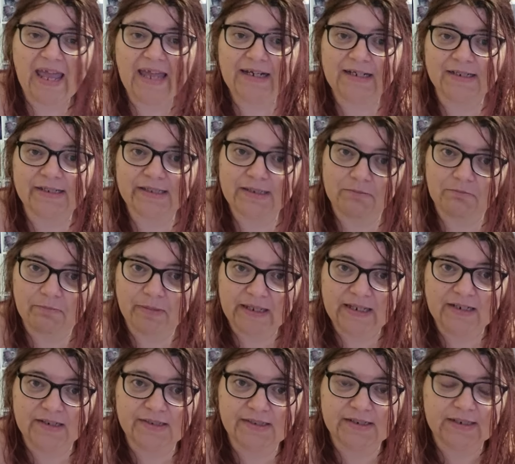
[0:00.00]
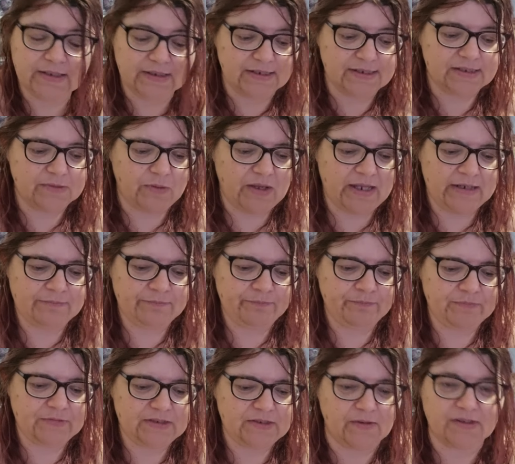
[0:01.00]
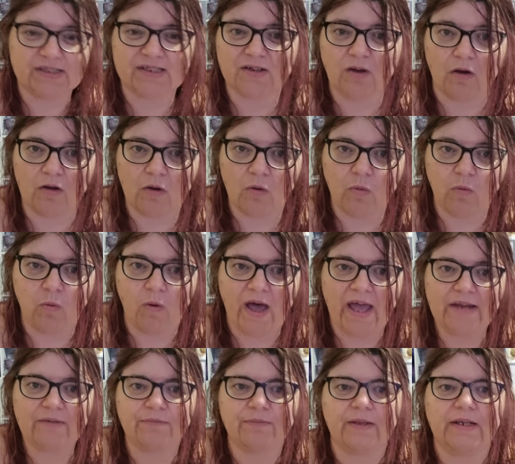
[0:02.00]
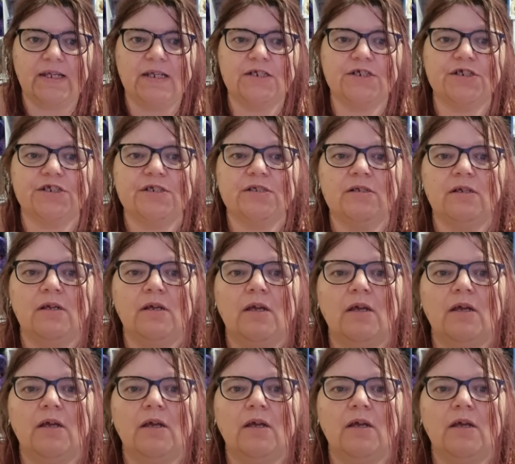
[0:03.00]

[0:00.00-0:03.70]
adding some beads to this one, so it's not quite finished,